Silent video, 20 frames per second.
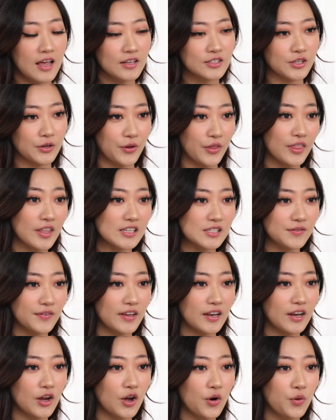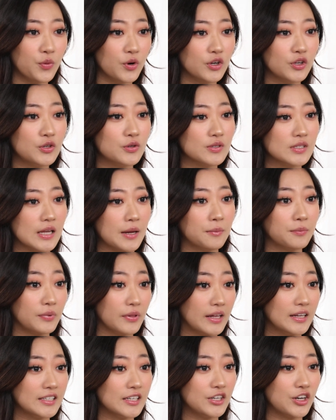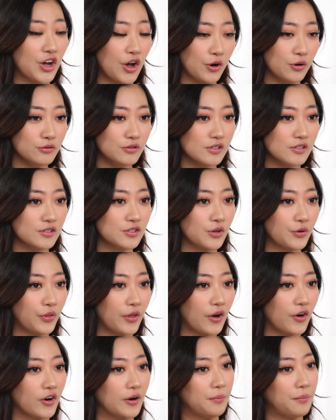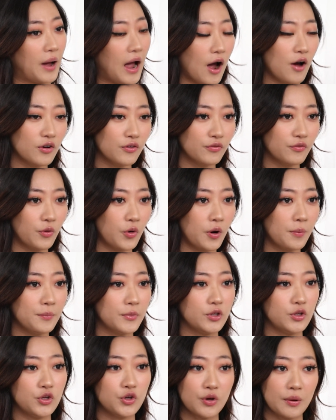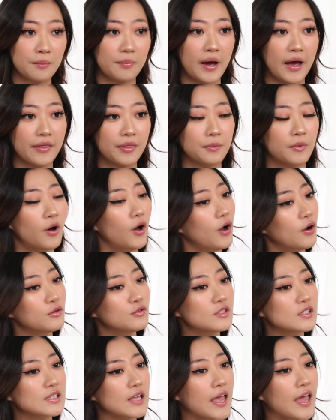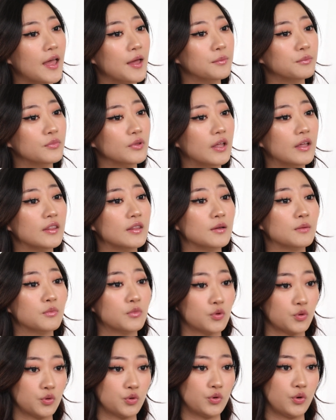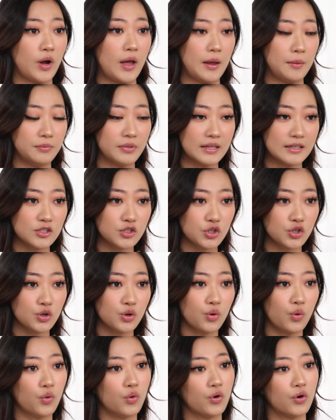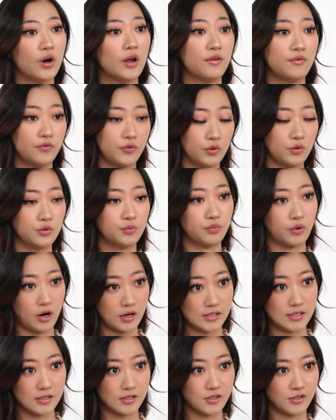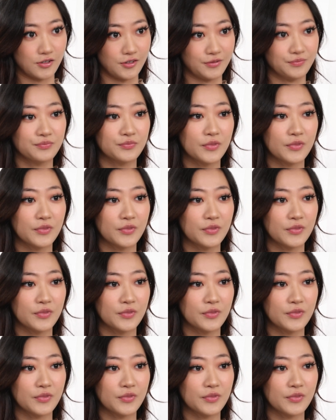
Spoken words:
So in this video we're using blended oats, so they are in powder form, but you can buy them oats and blend them through a blender or a food processor.